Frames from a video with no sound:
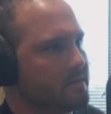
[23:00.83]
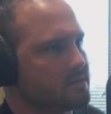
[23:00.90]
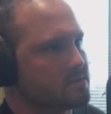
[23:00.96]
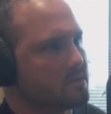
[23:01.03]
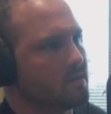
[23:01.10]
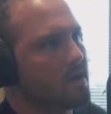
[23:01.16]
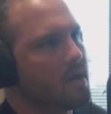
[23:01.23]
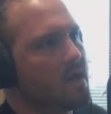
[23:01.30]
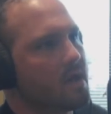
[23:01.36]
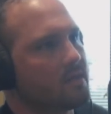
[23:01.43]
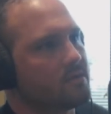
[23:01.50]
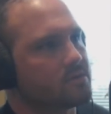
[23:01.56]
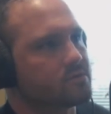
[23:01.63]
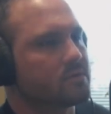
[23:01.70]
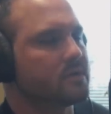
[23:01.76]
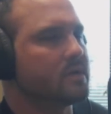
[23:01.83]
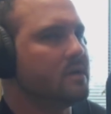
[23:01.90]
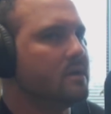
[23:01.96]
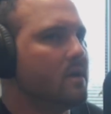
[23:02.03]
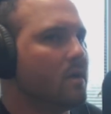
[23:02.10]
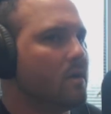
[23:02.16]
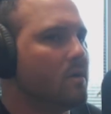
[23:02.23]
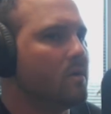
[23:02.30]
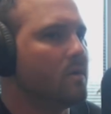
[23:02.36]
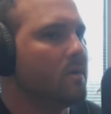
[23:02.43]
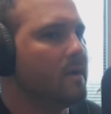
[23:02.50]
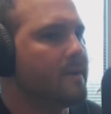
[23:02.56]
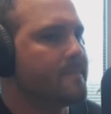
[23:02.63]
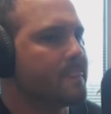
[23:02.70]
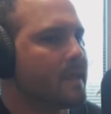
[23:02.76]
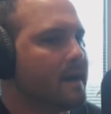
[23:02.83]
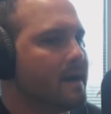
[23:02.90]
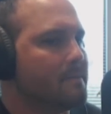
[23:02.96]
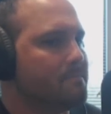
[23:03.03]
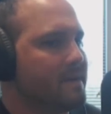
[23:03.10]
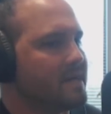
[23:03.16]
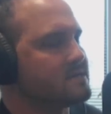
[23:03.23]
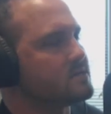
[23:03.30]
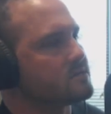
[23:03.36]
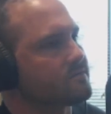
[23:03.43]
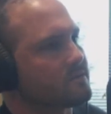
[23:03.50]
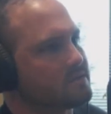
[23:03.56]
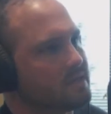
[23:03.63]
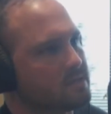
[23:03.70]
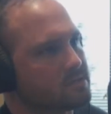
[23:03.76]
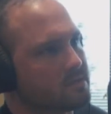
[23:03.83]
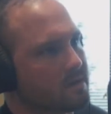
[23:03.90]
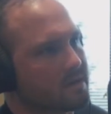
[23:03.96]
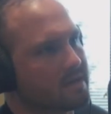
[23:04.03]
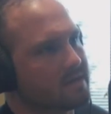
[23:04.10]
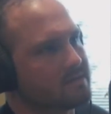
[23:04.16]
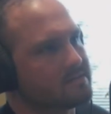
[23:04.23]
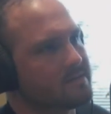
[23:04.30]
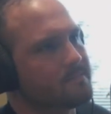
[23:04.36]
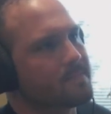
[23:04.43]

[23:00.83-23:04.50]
So there's really no basis for teaching our kids.